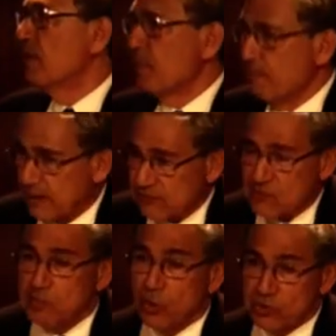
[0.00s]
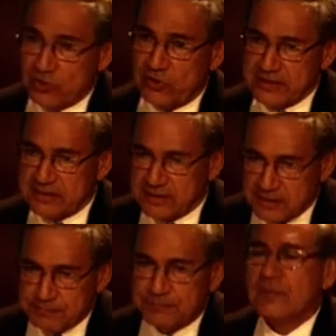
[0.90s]
But
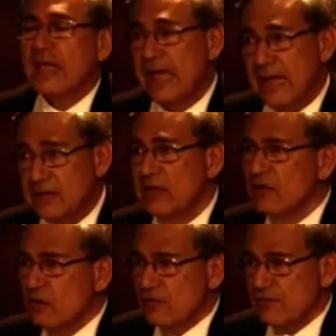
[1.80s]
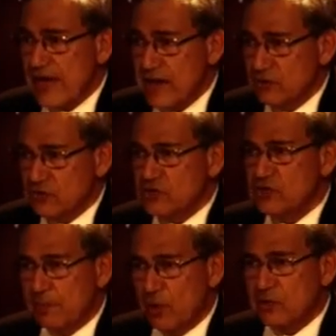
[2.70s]
modernity and various
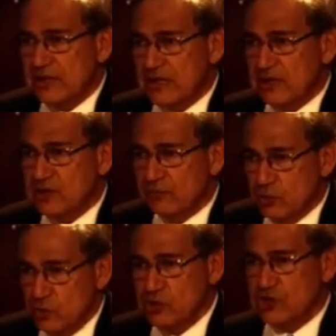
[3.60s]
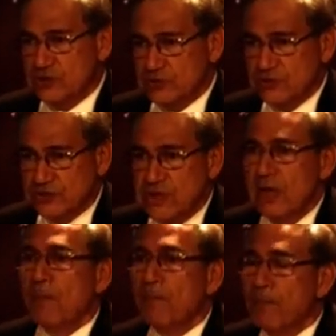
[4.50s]
democratic revolutions
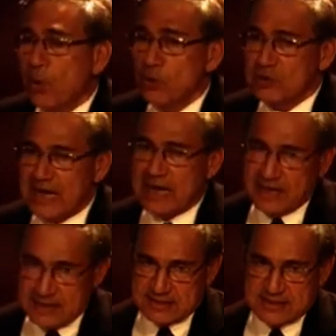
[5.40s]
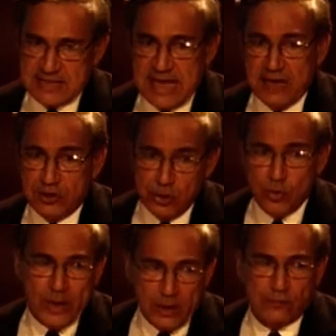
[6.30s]
bought us a new
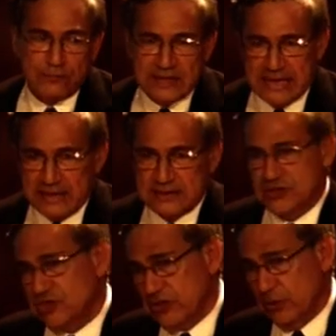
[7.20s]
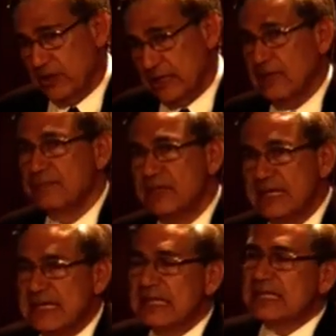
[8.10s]
way of telling the story,
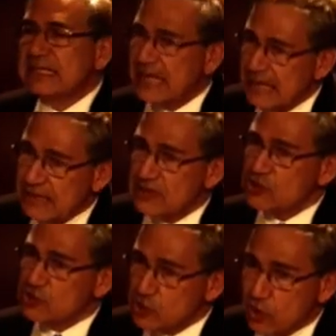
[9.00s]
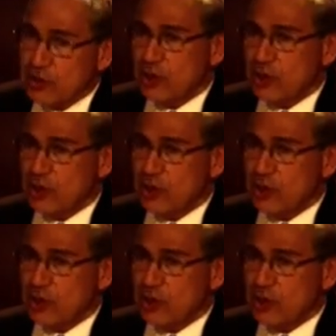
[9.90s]
telling the story